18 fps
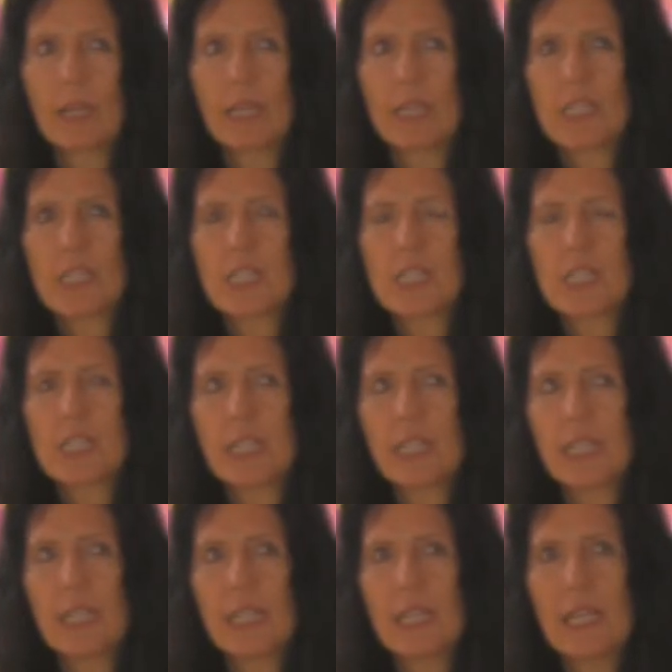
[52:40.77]
And
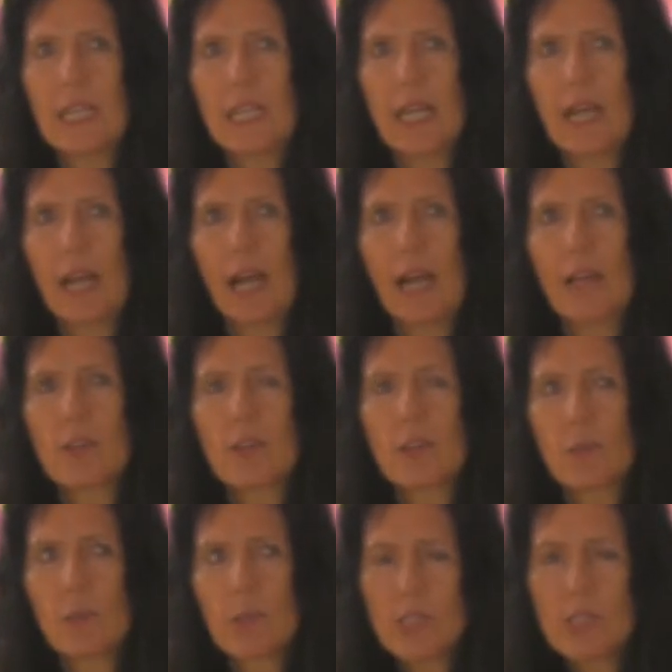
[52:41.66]
she
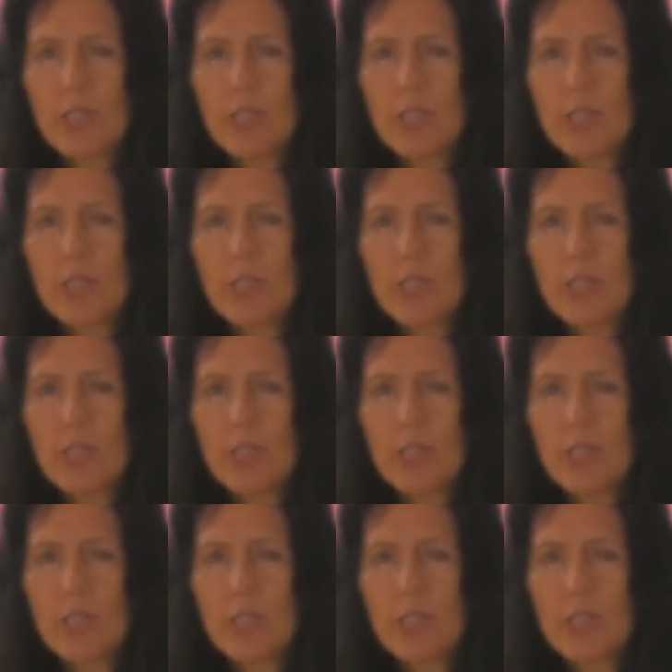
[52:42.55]
was